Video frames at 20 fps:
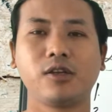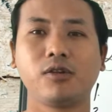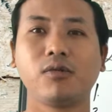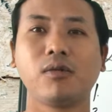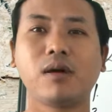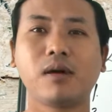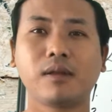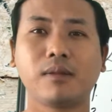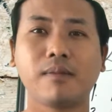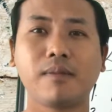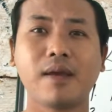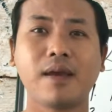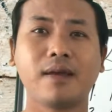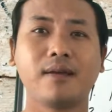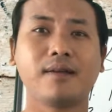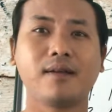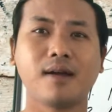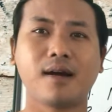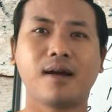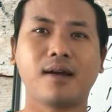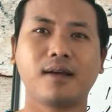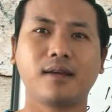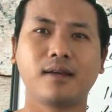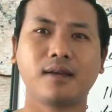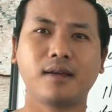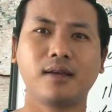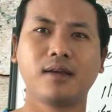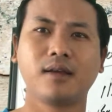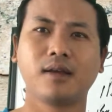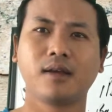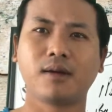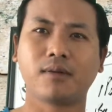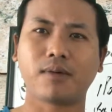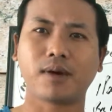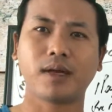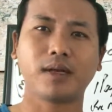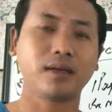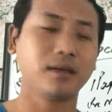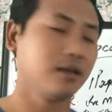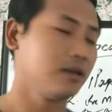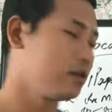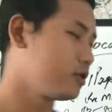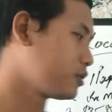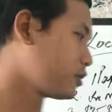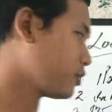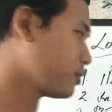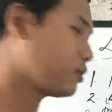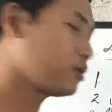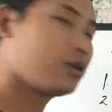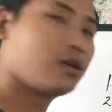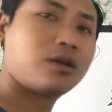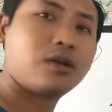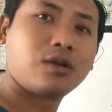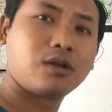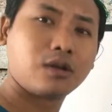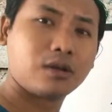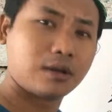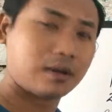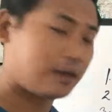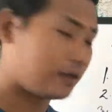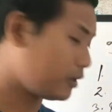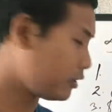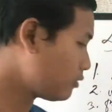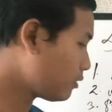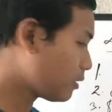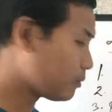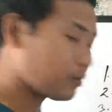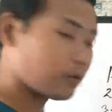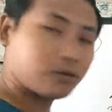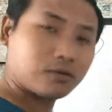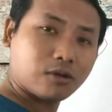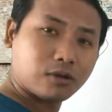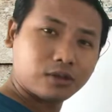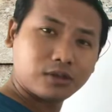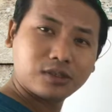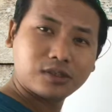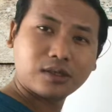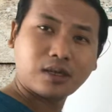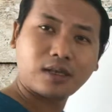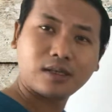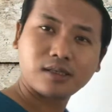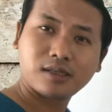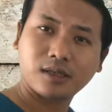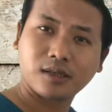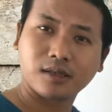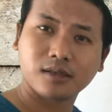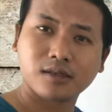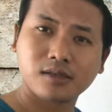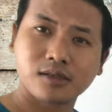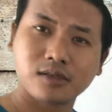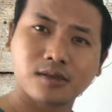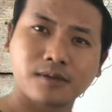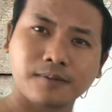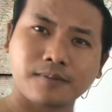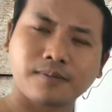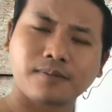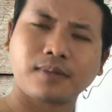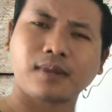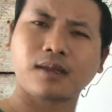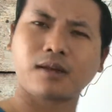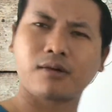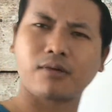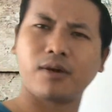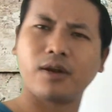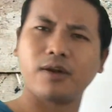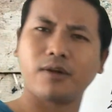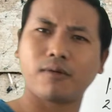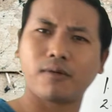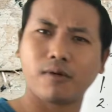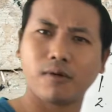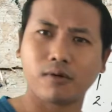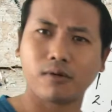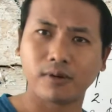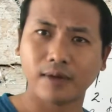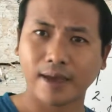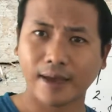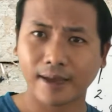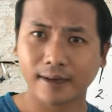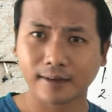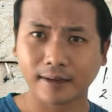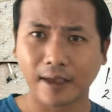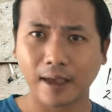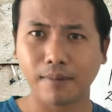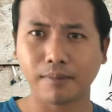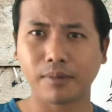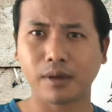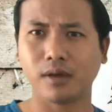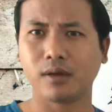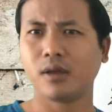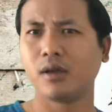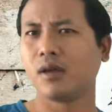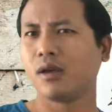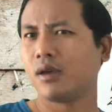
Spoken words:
You are the main guy, right? So you upload all these contents, create your own ad campaign.